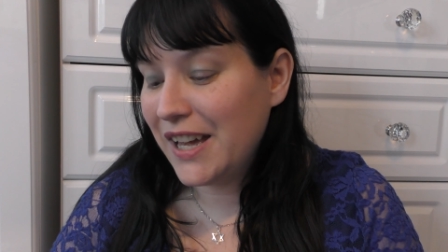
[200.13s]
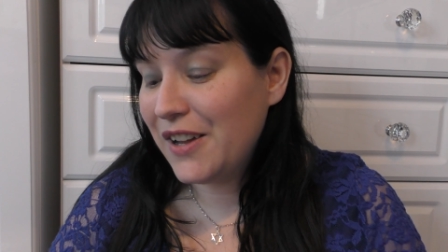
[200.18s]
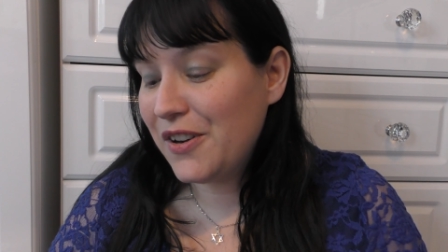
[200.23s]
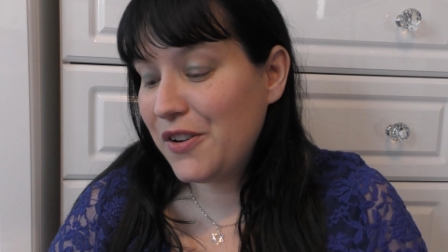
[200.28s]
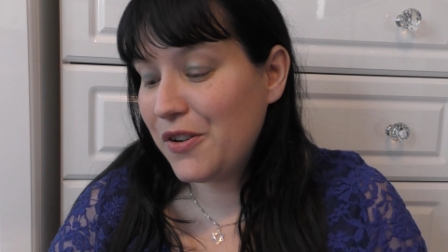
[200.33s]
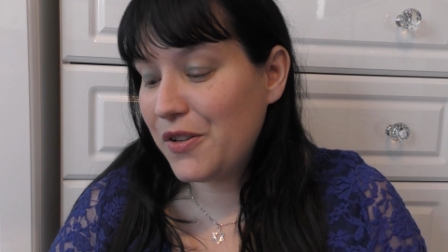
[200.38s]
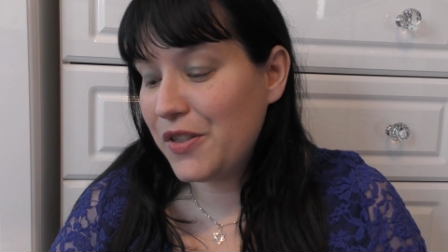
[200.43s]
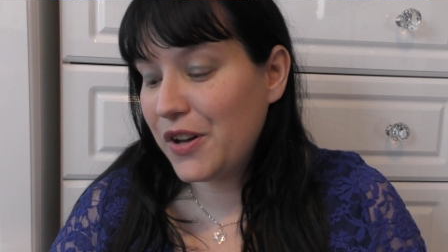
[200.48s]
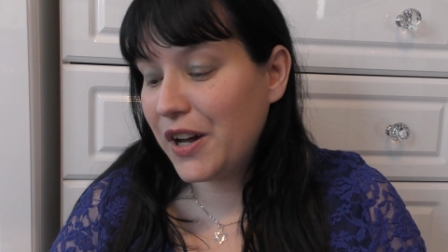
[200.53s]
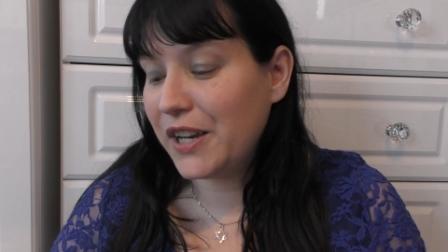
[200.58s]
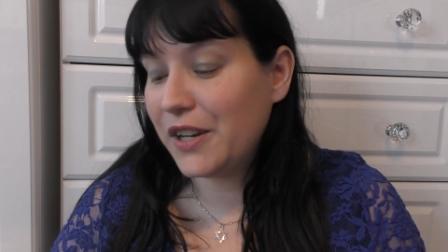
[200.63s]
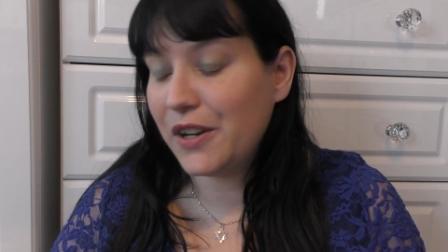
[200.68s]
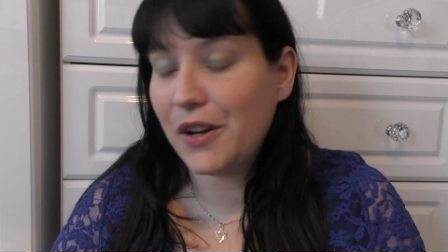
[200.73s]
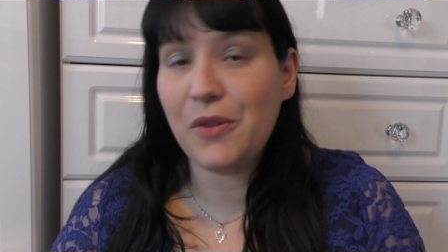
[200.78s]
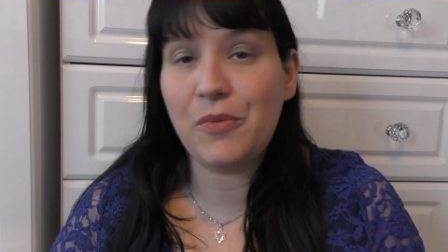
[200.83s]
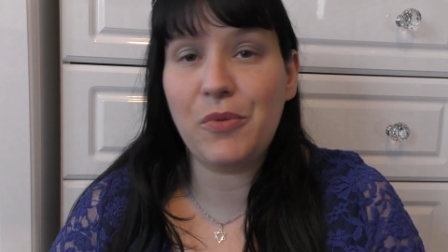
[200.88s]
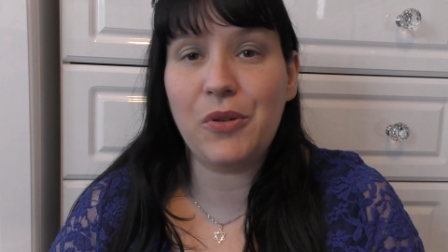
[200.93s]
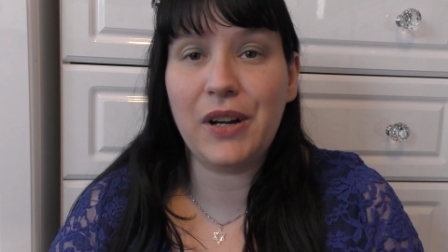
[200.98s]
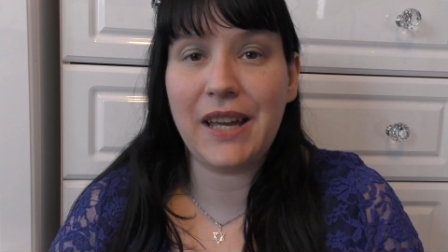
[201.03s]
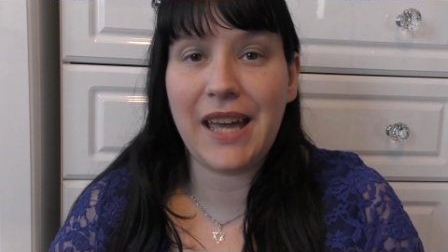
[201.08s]
Not that I
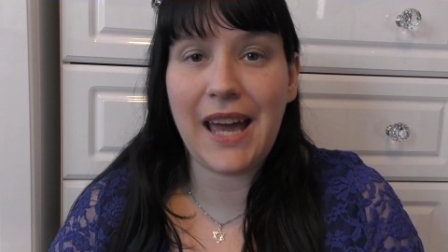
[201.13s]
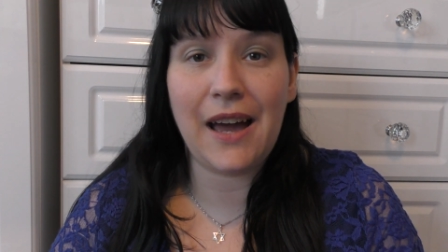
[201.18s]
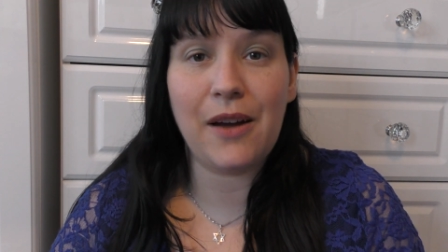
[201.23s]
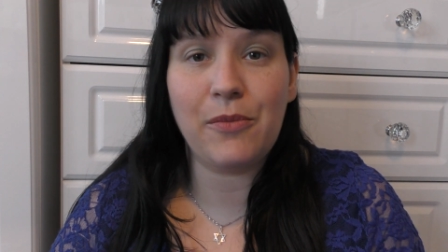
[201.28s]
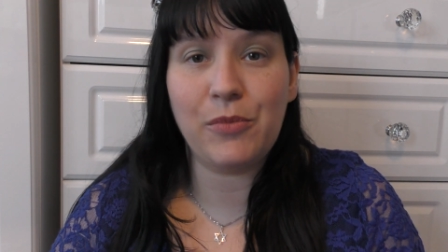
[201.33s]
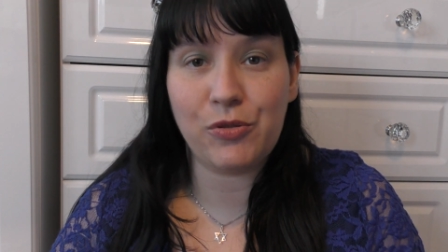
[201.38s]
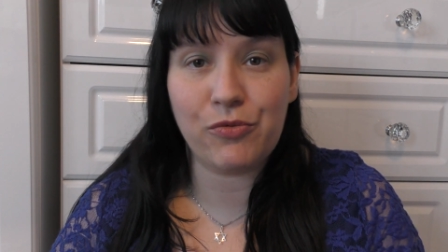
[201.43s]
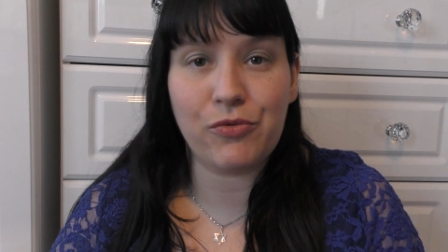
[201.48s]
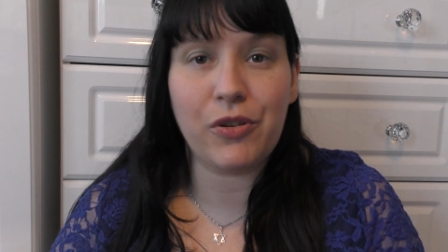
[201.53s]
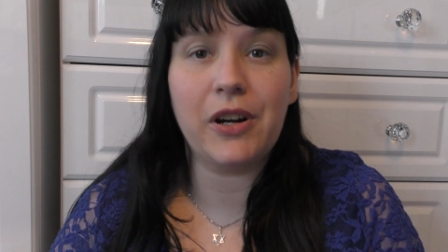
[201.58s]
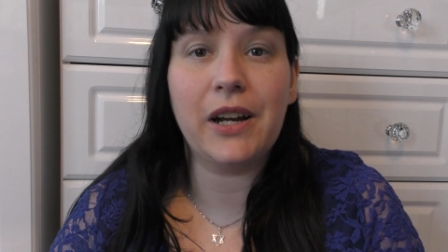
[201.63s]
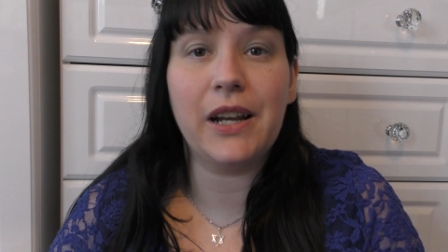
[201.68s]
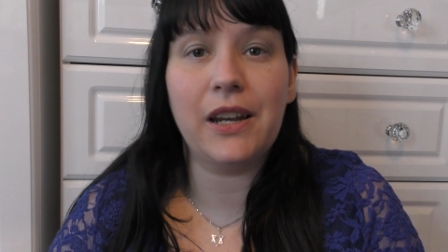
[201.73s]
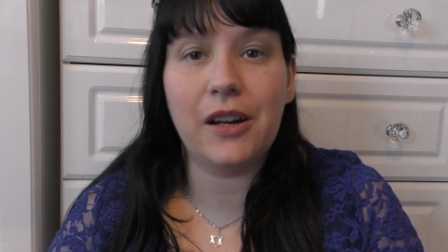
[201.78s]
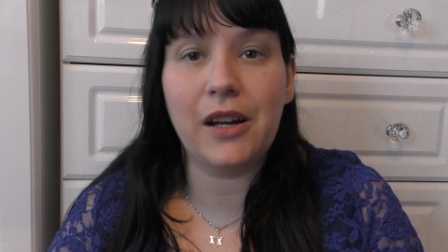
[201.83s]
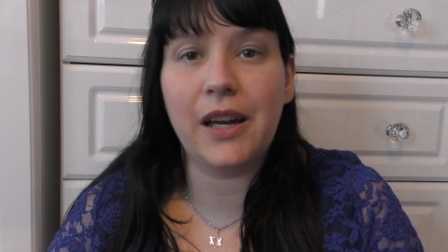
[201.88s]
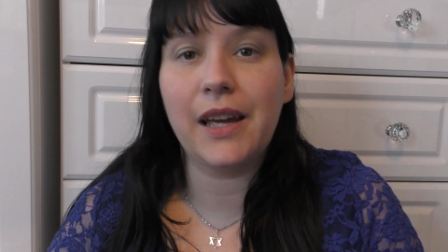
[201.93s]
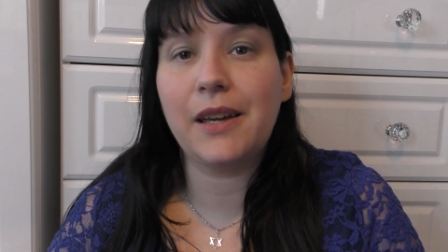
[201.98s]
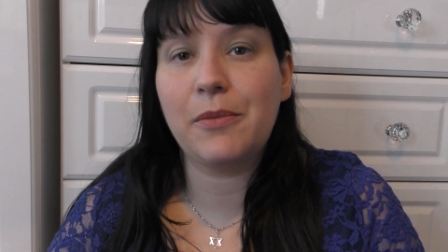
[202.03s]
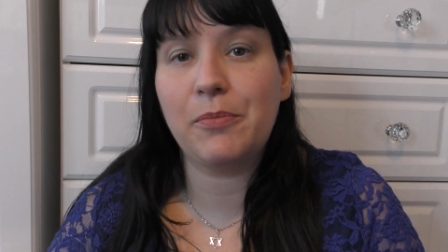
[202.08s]
know what a cat would write
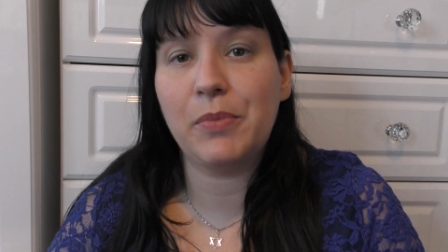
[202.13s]
like,